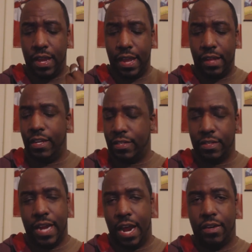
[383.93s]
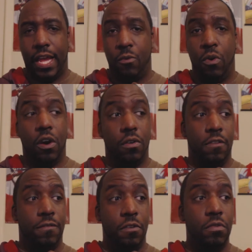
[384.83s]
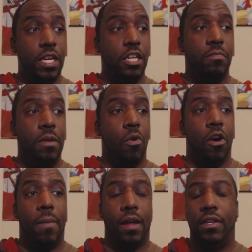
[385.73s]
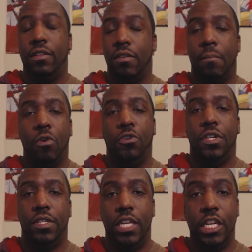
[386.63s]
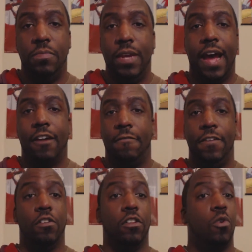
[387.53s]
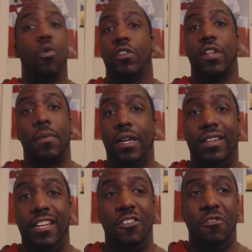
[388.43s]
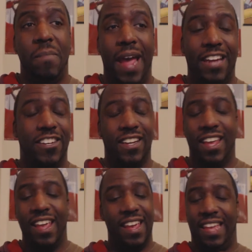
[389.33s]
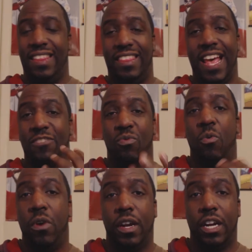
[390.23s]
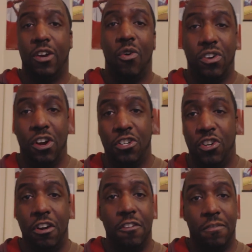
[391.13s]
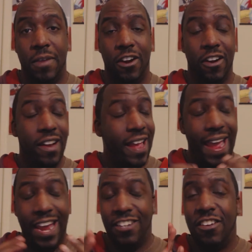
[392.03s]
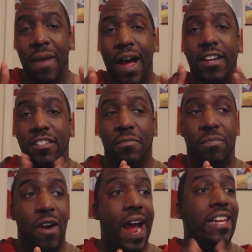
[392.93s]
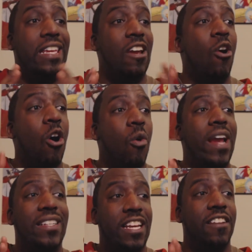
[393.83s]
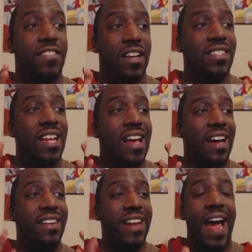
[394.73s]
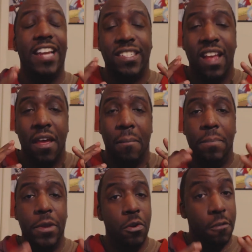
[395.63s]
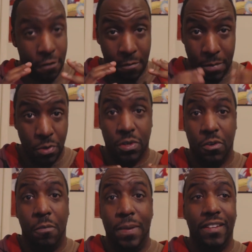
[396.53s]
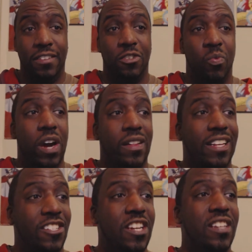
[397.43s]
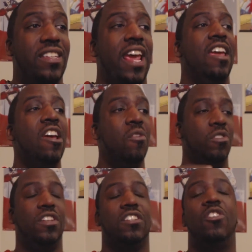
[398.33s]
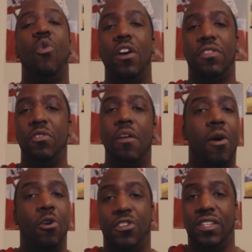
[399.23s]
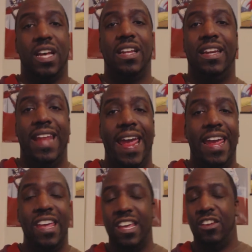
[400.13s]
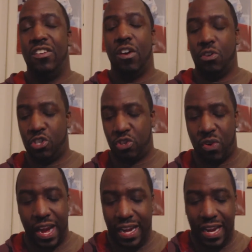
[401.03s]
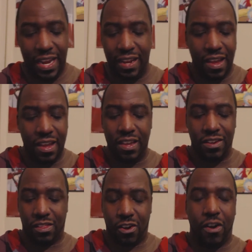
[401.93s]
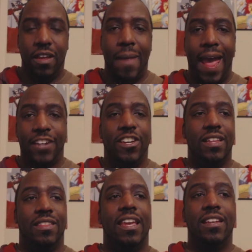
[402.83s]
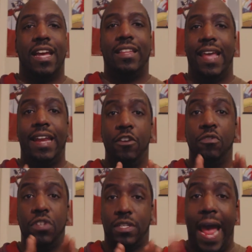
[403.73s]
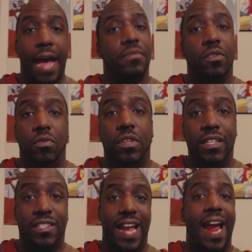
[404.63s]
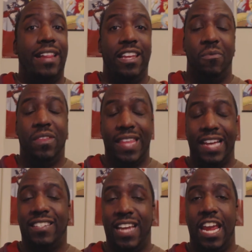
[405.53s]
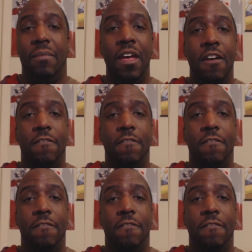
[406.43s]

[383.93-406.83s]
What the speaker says: Elias is now like, well, if you teach me more about these emotions, teach me how to feel, of course I'm going to teach you magic. And that's where we're going to go on our journey from here. Ancient Magus Bride always gives us a nice, beautiful musical piece, as well as Chise was just going through the motions of the day, you know, training, learning magic and things like that. And it was just absolutely silent with that same